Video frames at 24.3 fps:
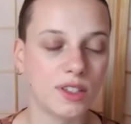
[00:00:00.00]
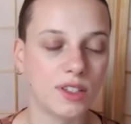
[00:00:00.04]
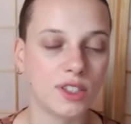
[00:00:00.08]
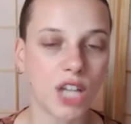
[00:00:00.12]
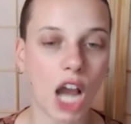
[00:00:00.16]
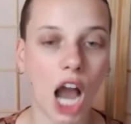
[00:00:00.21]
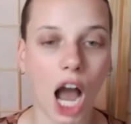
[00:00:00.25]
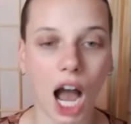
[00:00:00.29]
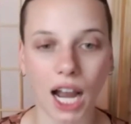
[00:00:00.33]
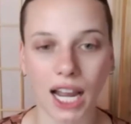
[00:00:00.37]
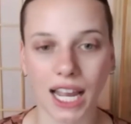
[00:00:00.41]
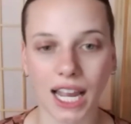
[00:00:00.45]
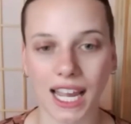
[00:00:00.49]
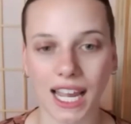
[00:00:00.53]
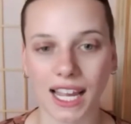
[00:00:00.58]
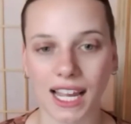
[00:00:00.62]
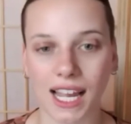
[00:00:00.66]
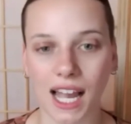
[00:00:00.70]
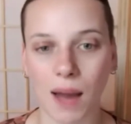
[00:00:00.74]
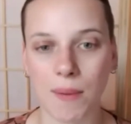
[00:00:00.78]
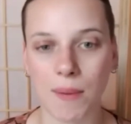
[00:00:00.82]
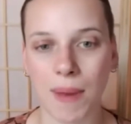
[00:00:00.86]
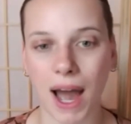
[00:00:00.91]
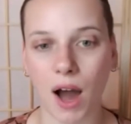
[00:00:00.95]
talking
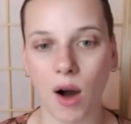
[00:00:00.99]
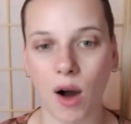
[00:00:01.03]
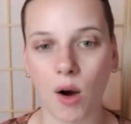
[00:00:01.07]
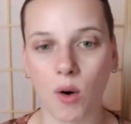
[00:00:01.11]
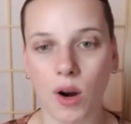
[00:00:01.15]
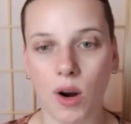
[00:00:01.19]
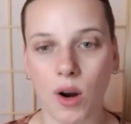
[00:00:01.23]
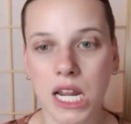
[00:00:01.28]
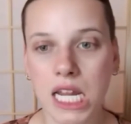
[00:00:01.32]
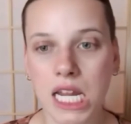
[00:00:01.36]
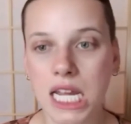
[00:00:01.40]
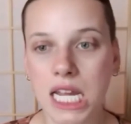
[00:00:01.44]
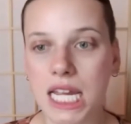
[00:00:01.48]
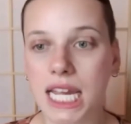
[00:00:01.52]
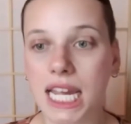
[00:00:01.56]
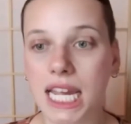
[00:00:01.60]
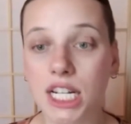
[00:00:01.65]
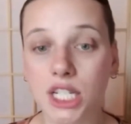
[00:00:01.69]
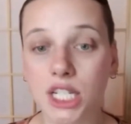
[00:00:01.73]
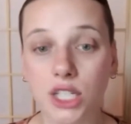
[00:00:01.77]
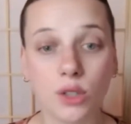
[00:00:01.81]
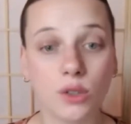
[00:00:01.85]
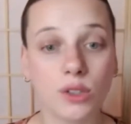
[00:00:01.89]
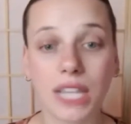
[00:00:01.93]
about
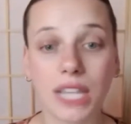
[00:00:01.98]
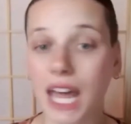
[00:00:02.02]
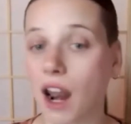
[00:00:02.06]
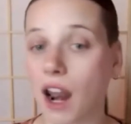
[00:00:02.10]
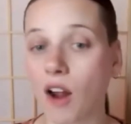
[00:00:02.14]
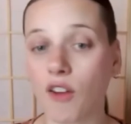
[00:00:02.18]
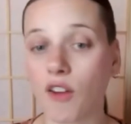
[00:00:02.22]
issues that